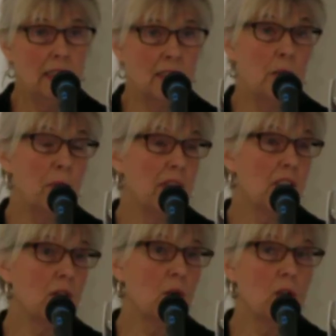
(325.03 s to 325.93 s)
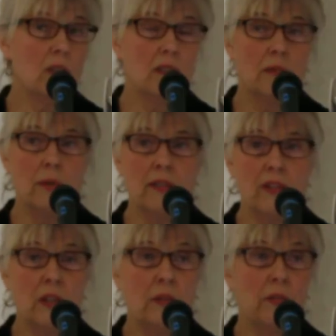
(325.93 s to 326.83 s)
supervision courses. One of
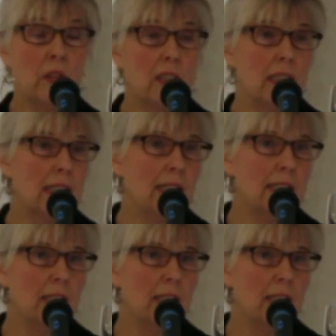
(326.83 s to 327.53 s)
the universities,